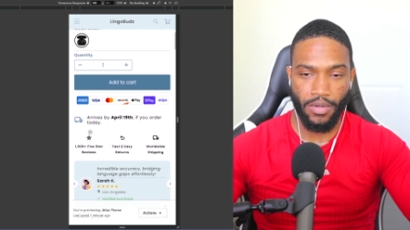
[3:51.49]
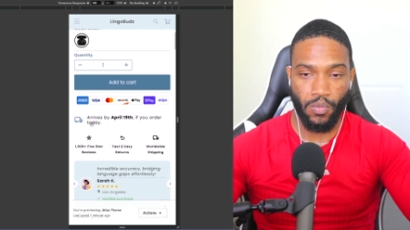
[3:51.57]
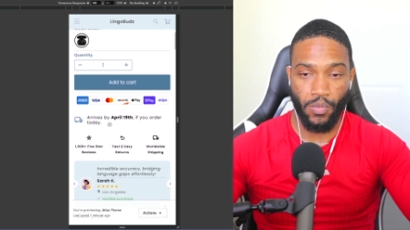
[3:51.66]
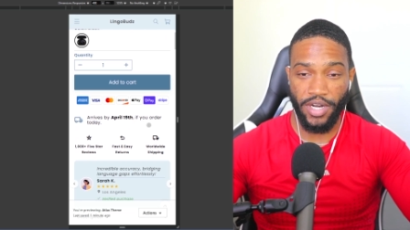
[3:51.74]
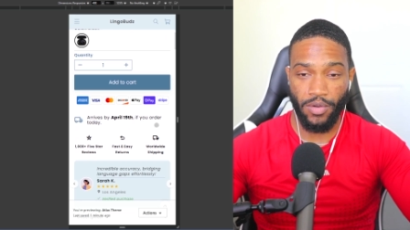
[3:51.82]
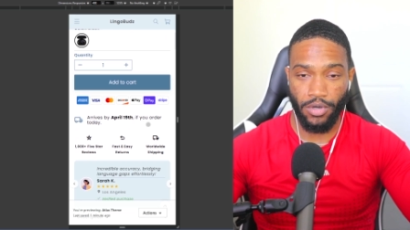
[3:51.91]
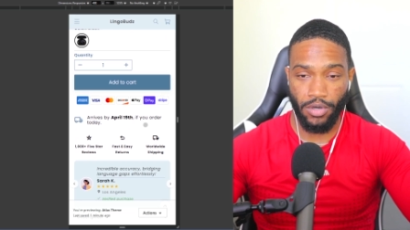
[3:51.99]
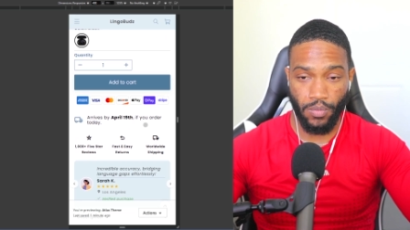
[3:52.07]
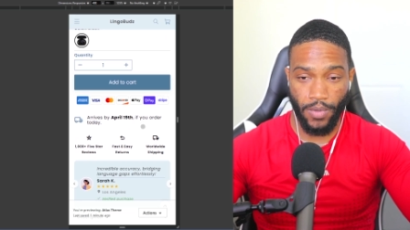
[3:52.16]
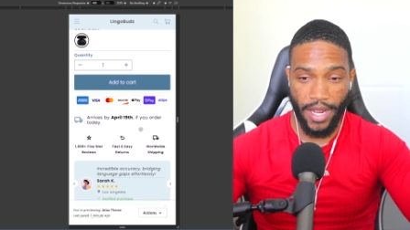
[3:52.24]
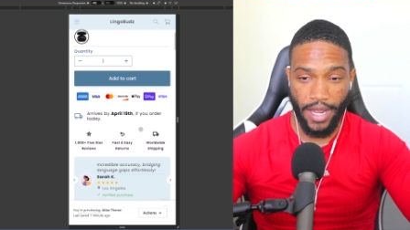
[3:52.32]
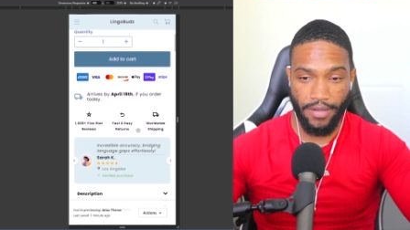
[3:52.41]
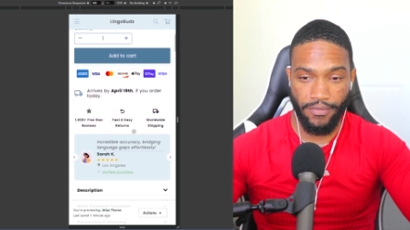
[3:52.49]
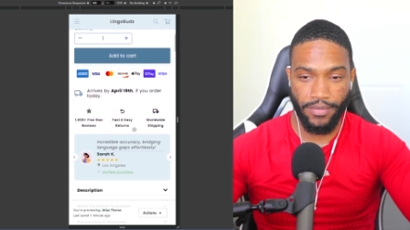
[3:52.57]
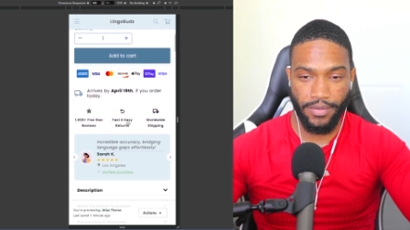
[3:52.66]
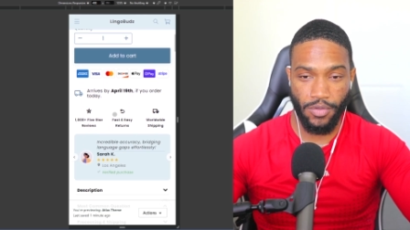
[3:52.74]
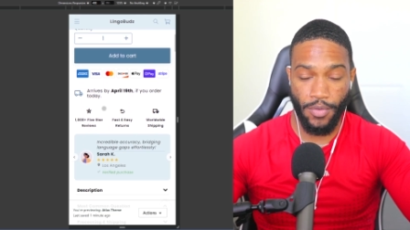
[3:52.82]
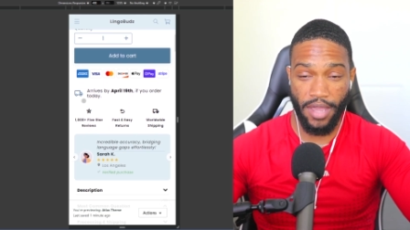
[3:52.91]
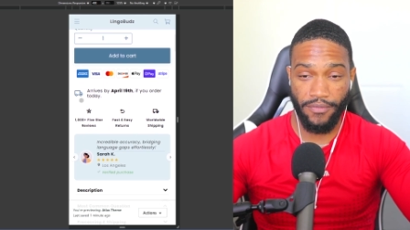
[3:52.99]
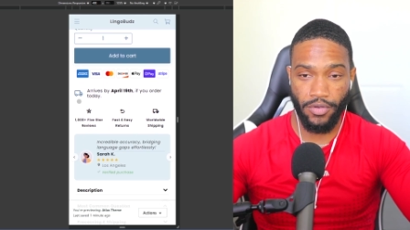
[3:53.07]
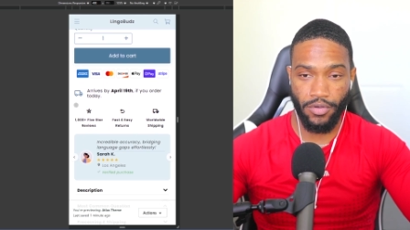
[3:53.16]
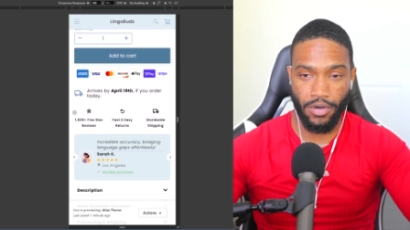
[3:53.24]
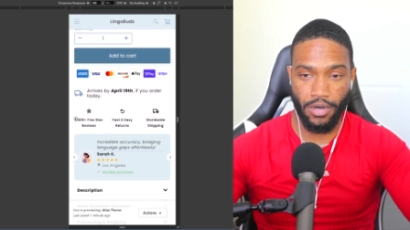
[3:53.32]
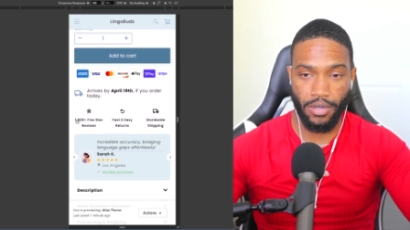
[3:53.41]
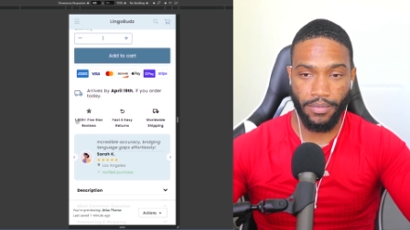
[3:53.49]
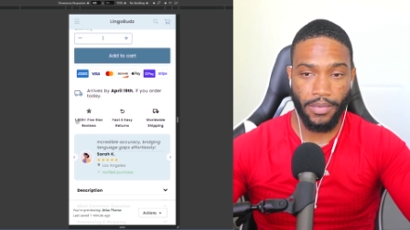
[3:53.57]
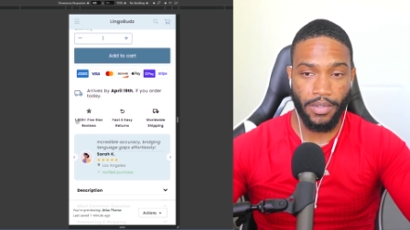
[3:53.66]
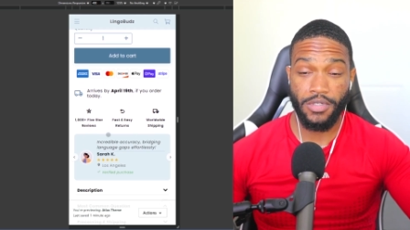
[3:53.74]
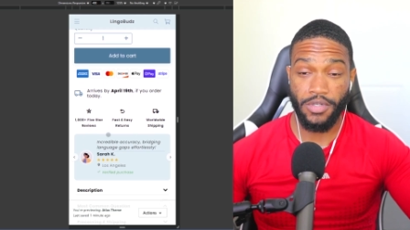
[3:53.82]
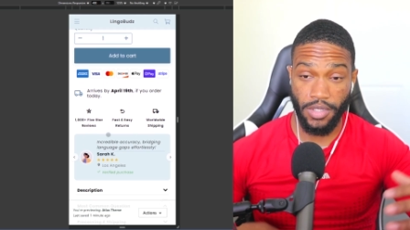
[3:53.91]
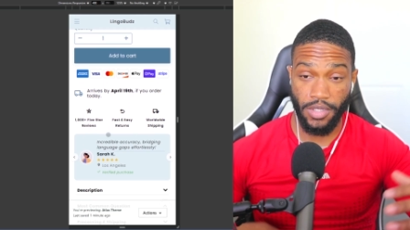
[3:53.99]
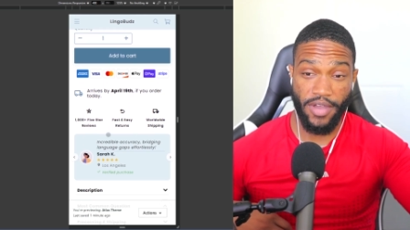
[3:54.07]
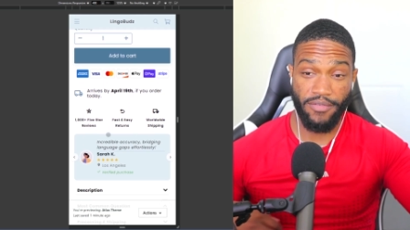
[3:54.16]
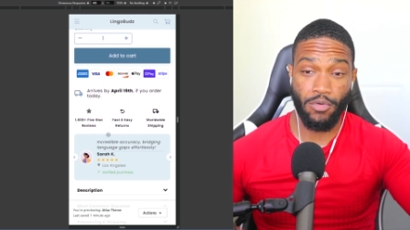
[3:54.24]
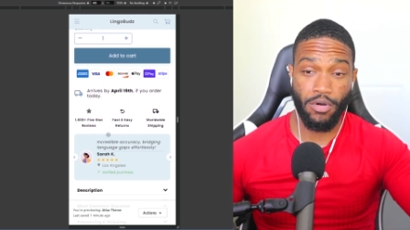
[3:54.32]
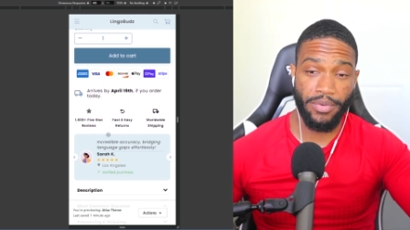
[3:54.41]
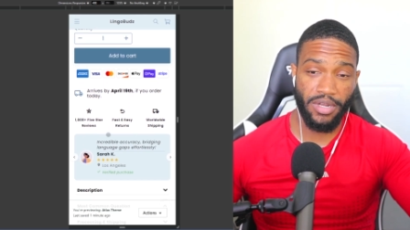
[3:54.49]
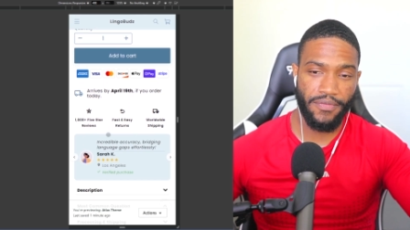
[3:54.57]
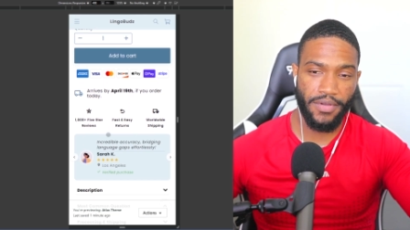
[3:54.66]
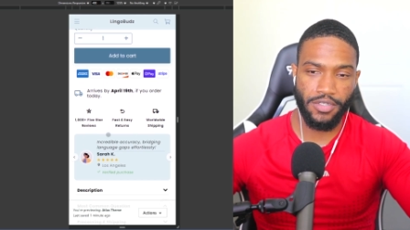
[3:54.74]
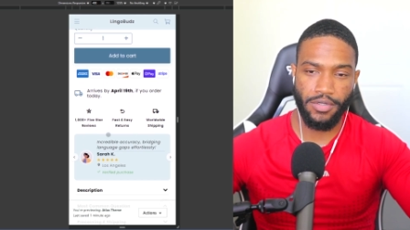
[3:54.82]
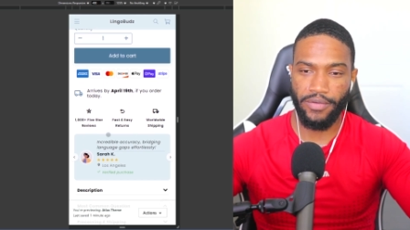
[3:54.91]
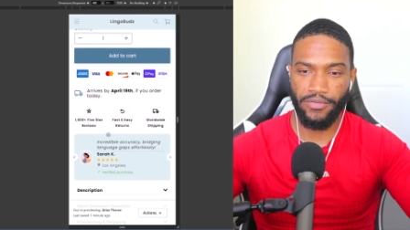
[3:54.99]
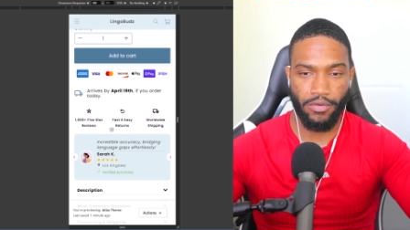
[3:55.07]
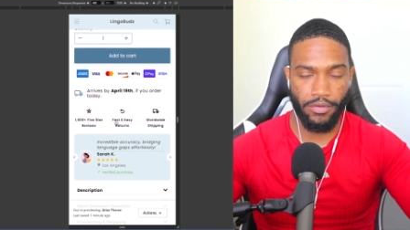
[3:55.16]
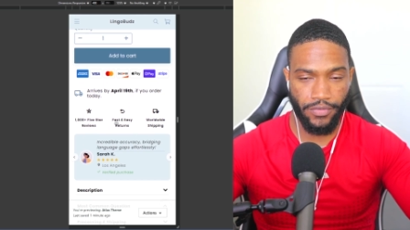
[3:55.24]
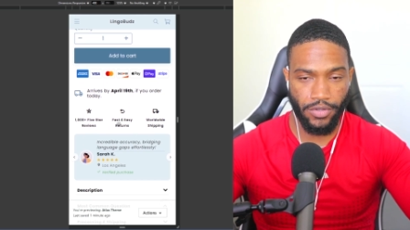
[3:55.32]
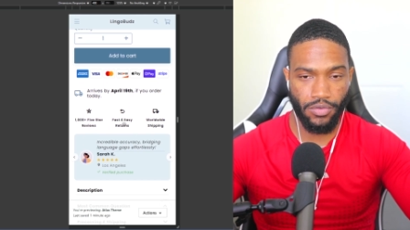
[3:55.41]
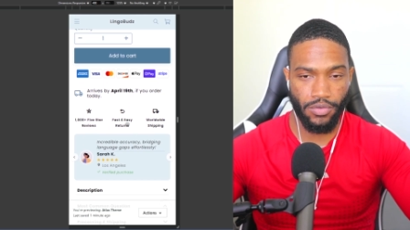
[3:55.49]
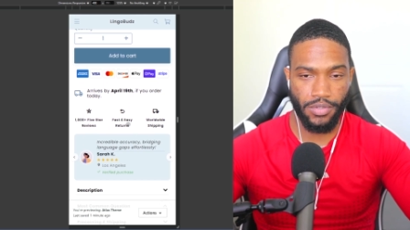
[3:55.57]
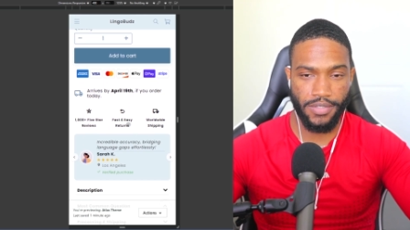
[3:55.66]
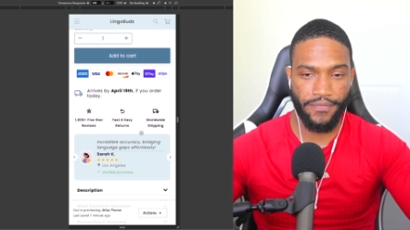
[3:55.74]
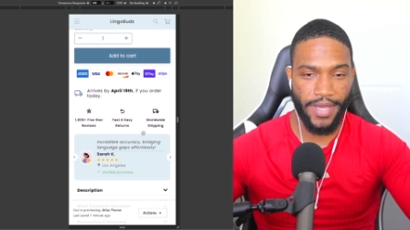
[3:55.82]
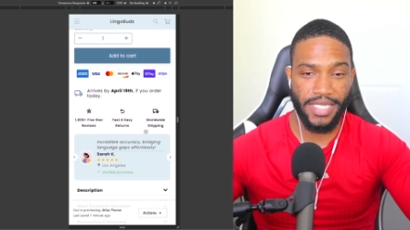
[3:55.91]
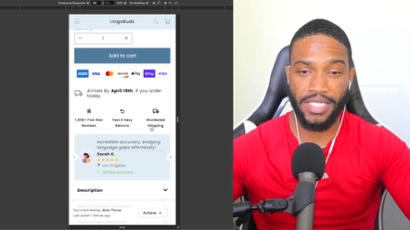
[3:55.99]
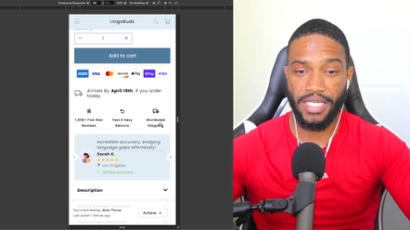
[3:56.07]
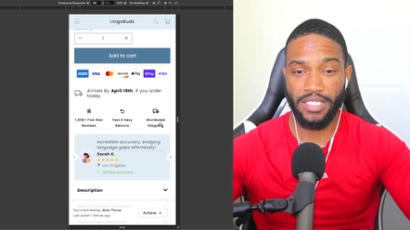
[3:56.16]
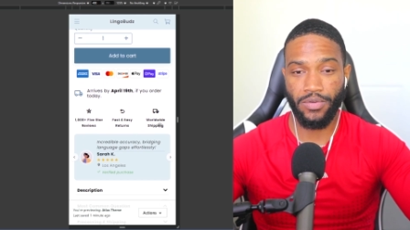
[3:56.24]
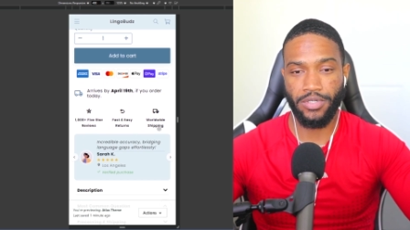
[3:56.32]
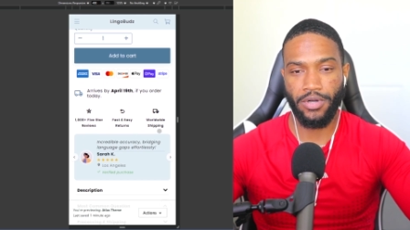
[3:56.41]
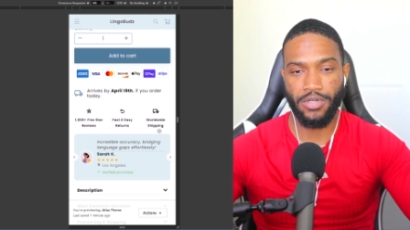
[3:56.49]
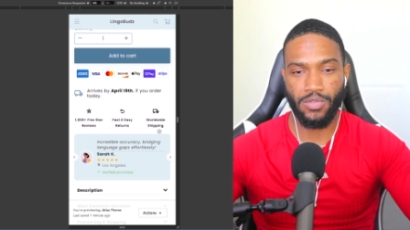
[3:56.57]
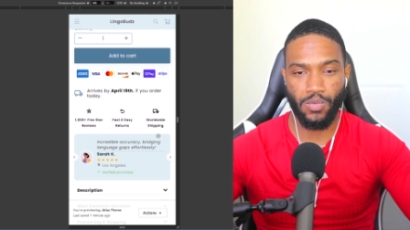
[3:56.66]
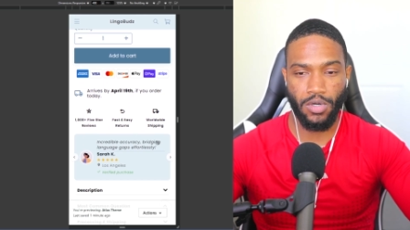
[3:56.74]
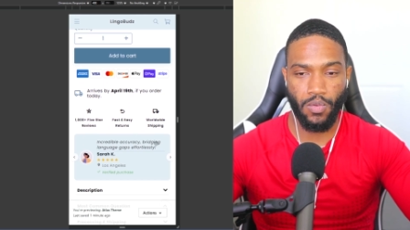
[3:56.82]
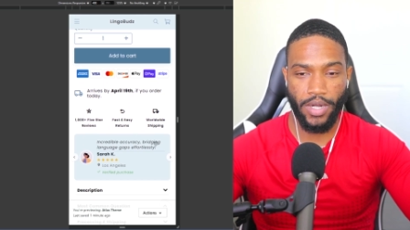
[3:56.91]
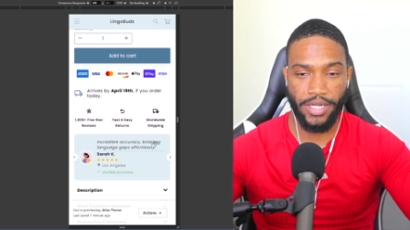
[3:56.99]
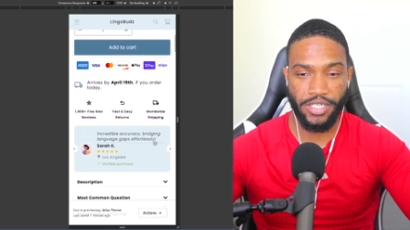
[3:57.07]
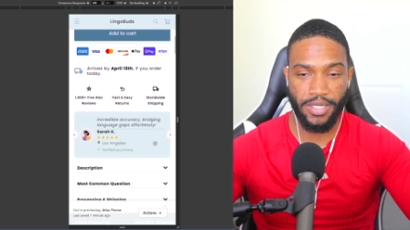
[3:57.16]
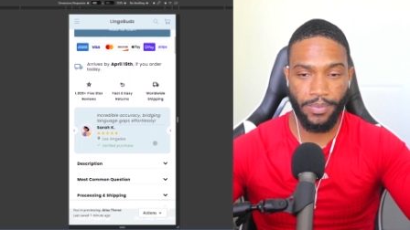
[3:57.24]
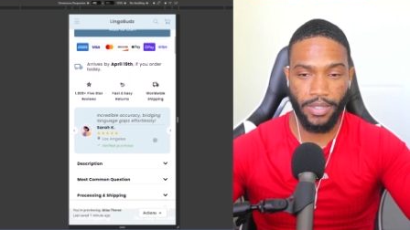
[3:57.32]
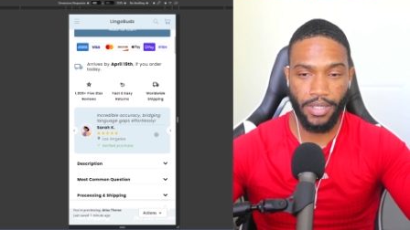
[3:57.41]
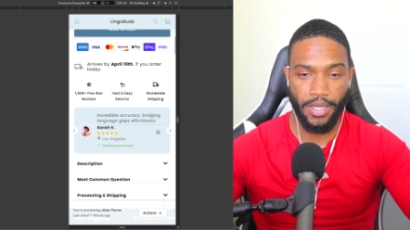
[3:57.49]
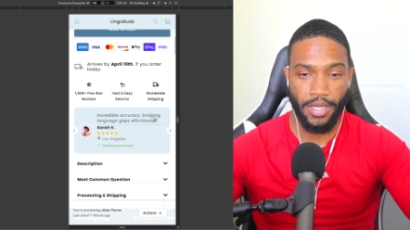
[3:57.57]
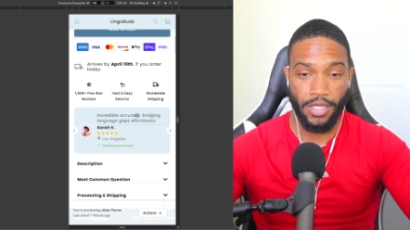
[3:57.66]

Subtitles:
When it would arrive, you have then you have more benefits. You have your reviews, fast and easy returns, worldwide shipping.